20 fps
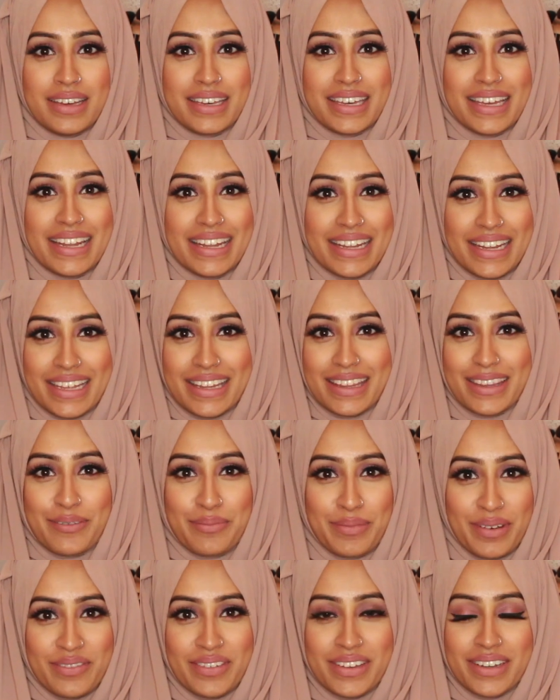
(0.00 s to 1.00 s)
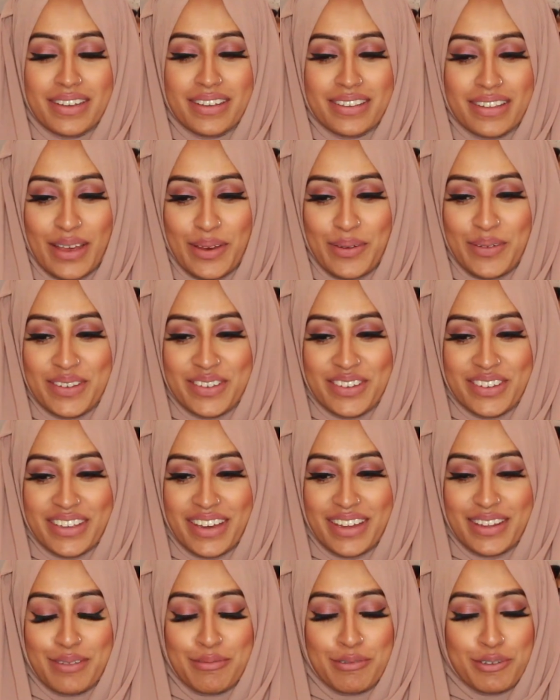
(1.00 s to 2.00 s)
like length of my videos. I always just
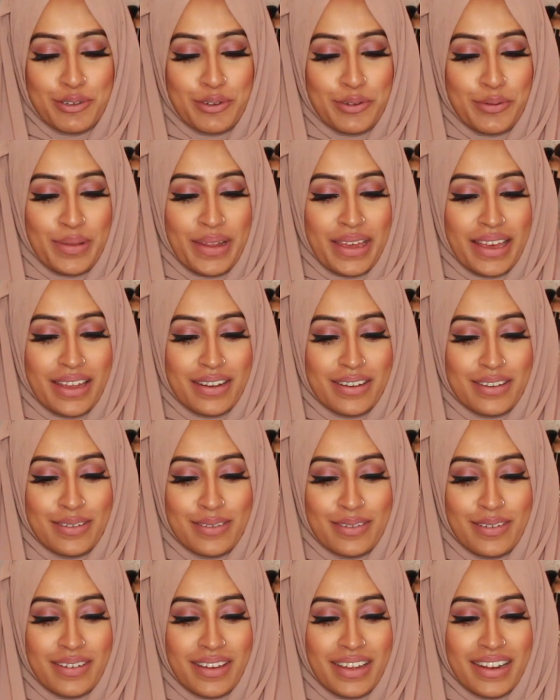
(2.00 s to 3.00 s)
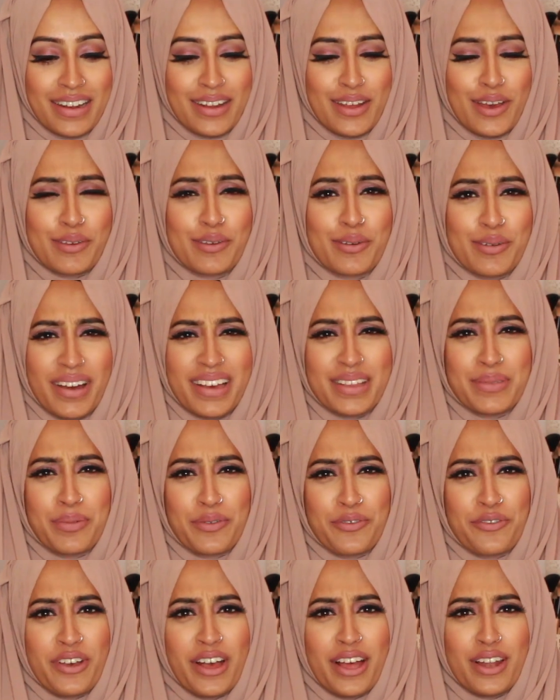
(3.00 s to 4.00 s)
cut them short when they get too long. And I know you guys
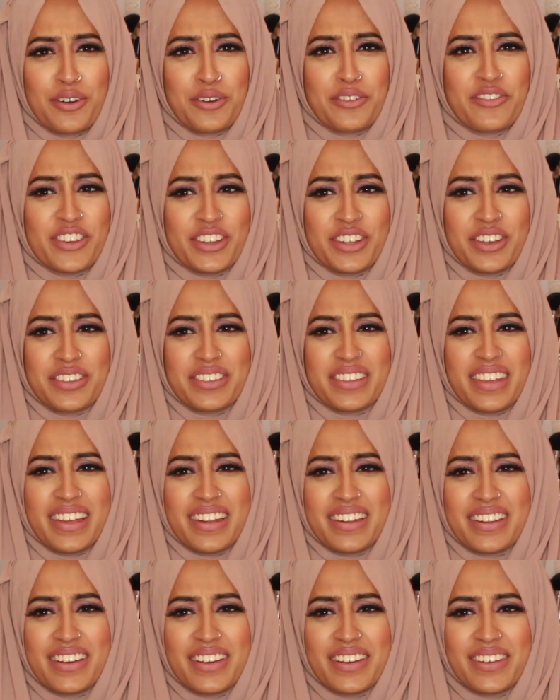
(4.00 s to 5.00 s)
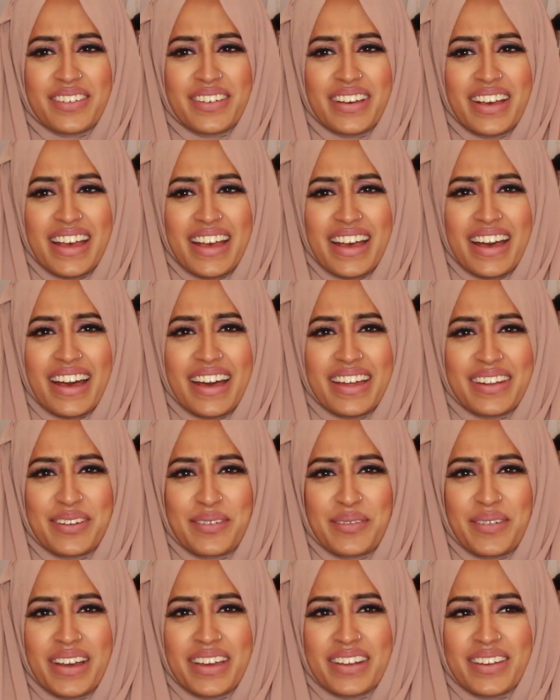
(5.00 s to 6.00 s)
prefer long videos. I don't
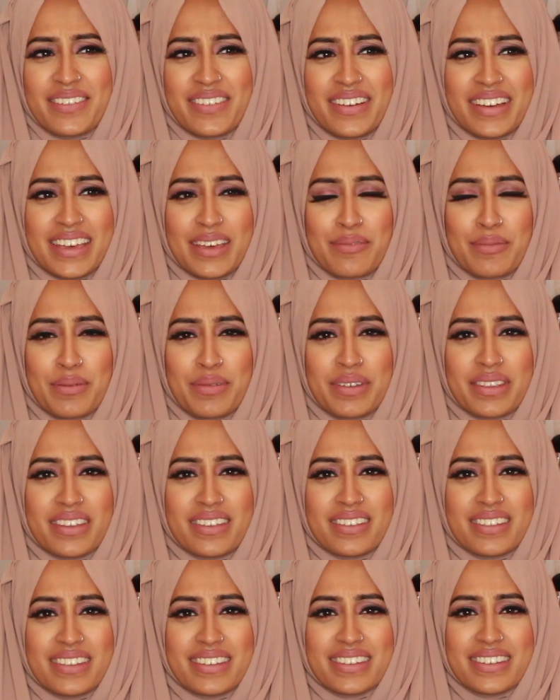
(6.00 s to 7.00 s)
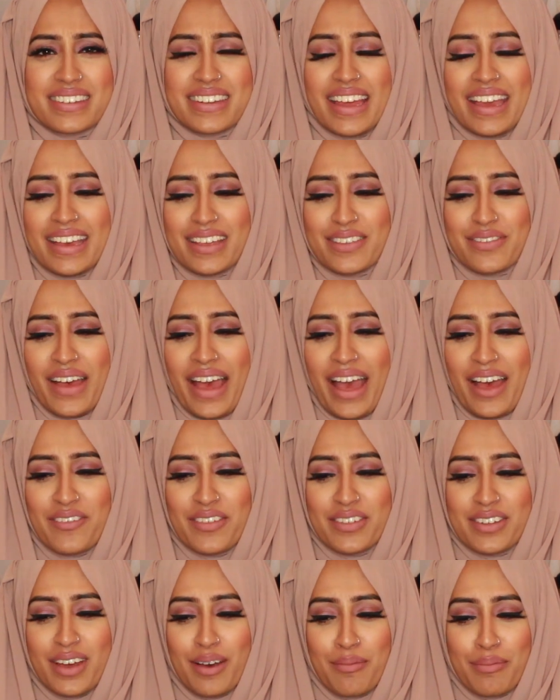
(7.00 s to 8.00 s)
know why I don't like it. Maybe it's because it takes
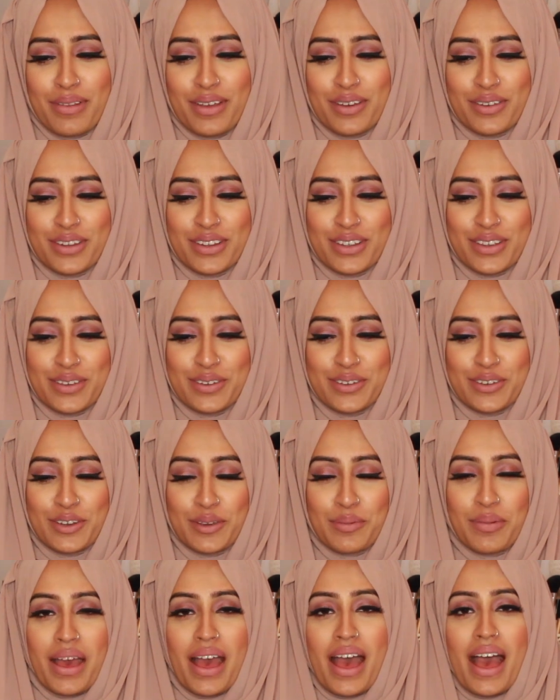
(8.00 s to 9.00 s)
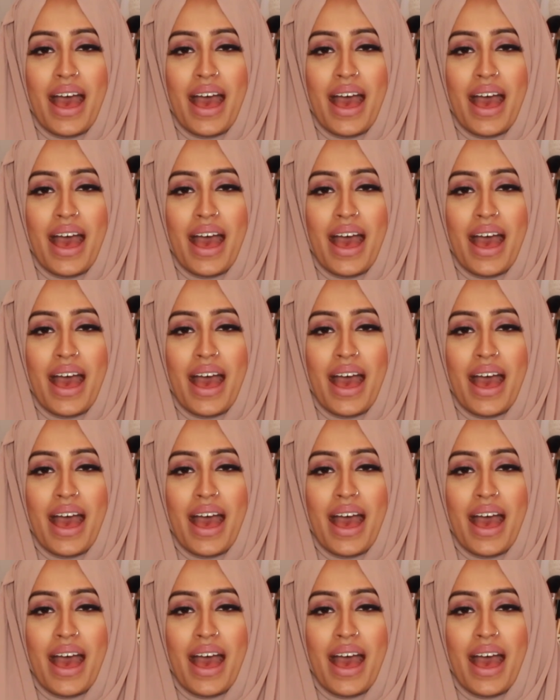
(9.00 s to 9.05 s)
forever to upload to YouTube.